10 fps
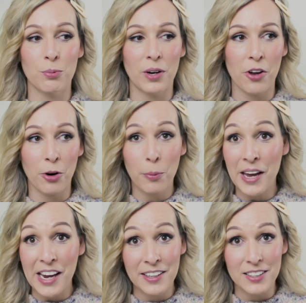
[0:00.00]
what your
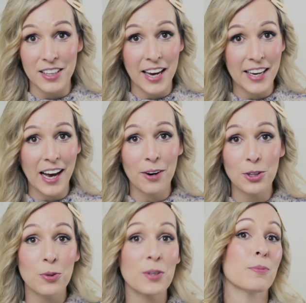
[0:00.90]
pain is like, how
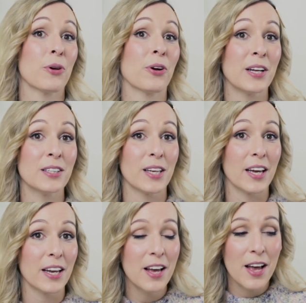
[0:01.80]
you experience
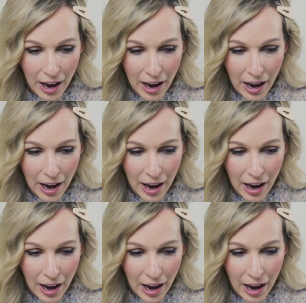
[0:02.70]
it,